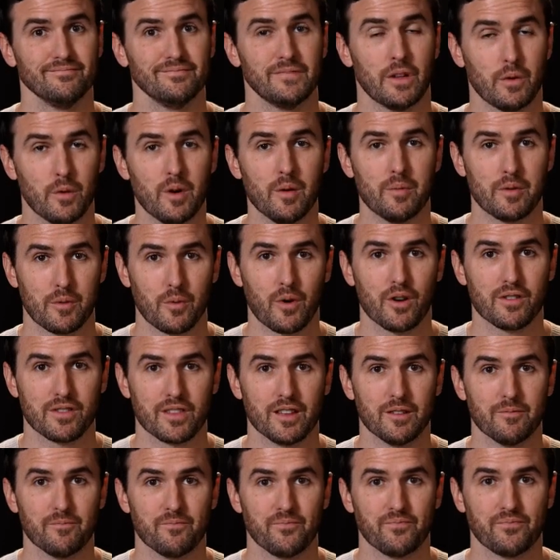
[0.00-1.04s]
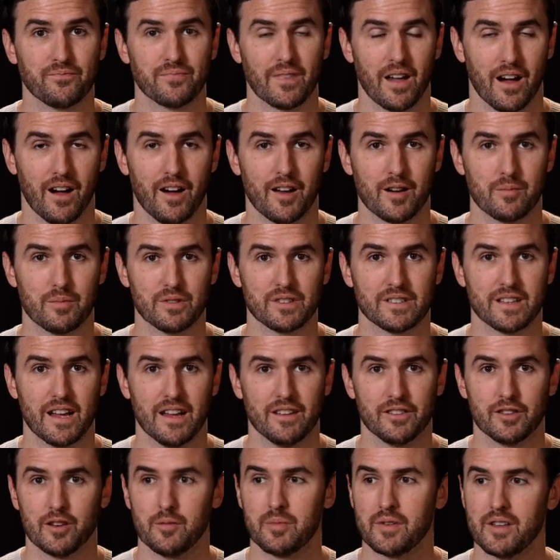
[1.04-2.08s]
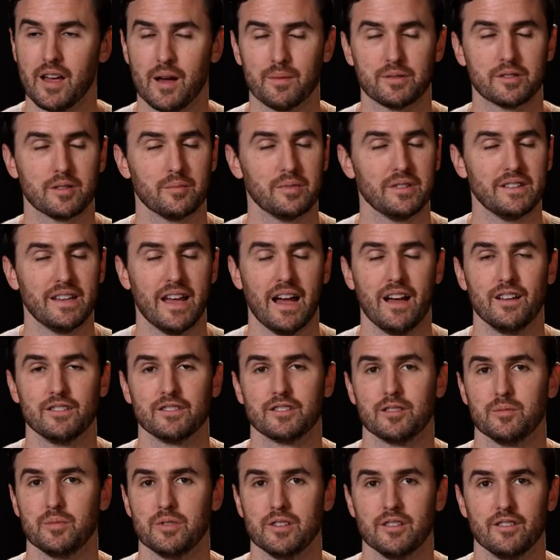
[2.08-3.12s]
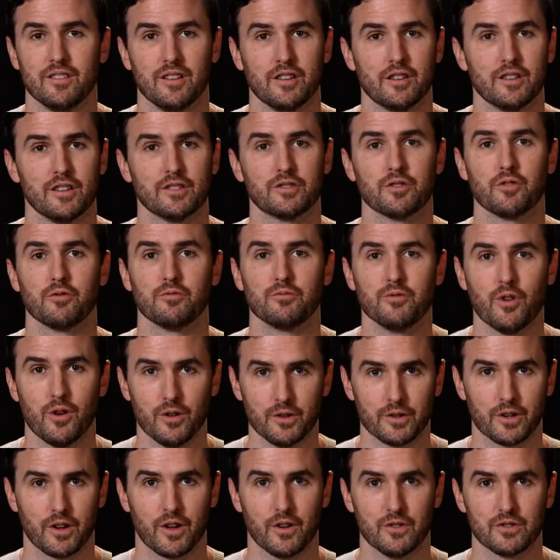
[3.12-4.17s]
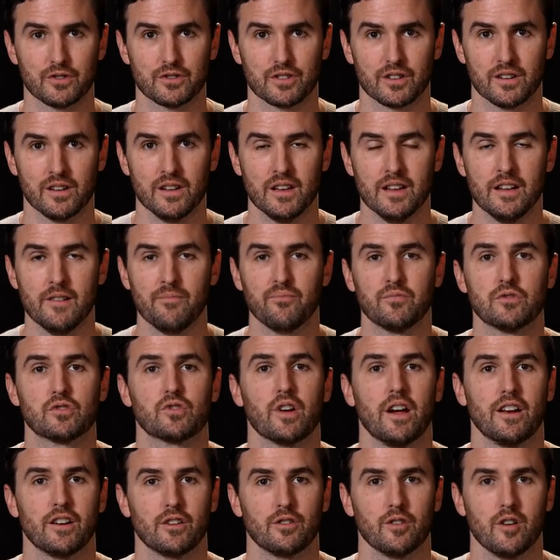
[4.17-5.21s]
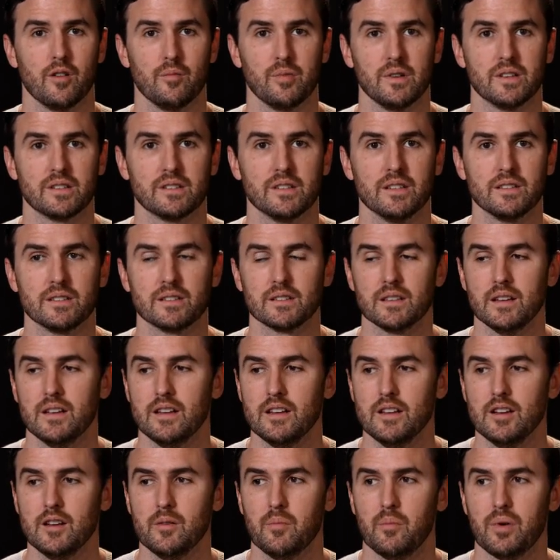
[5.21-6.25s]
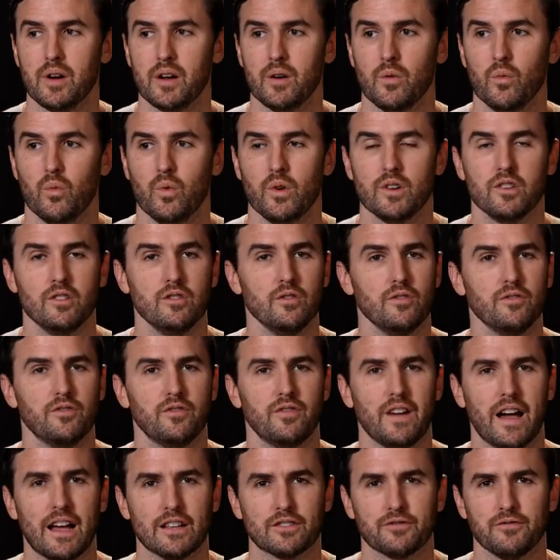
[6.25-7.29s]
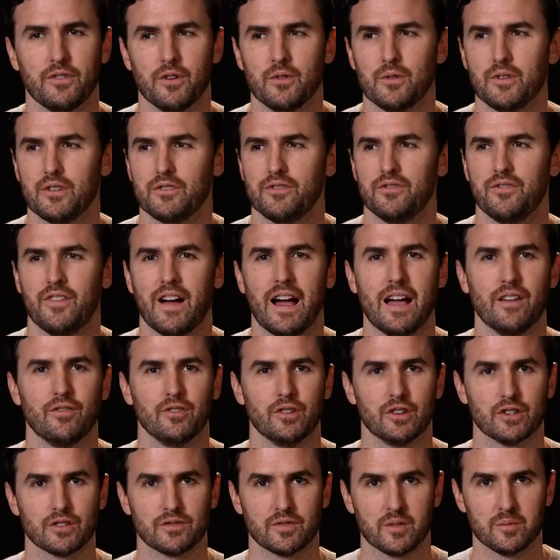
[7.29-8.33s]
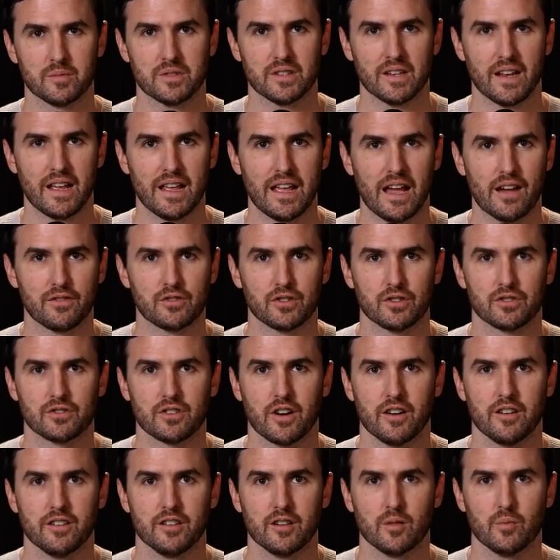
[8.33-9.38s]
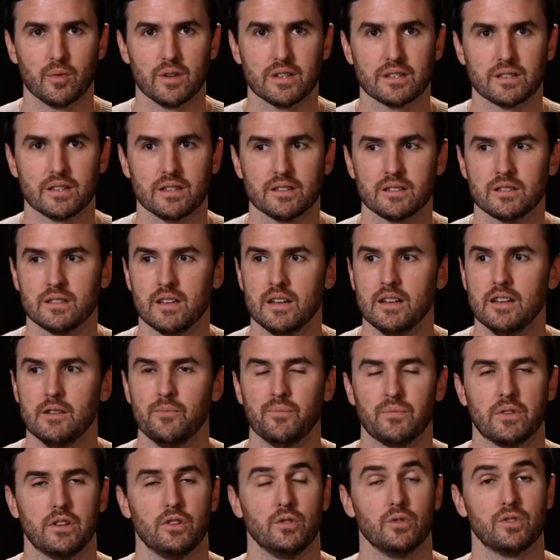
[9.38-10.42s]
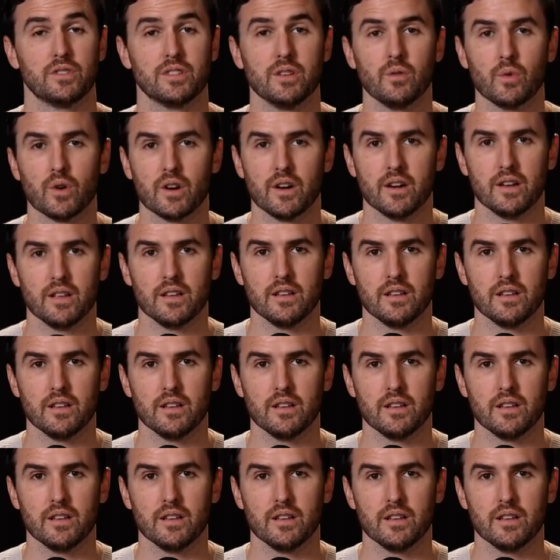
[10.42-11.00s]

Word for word: it will be worth it. 100%. There'll be ups, there'll be downs, there'll be a, it's a roller coaster trying to grow a business. But when you fast forward five years from today after starting your business and you see where it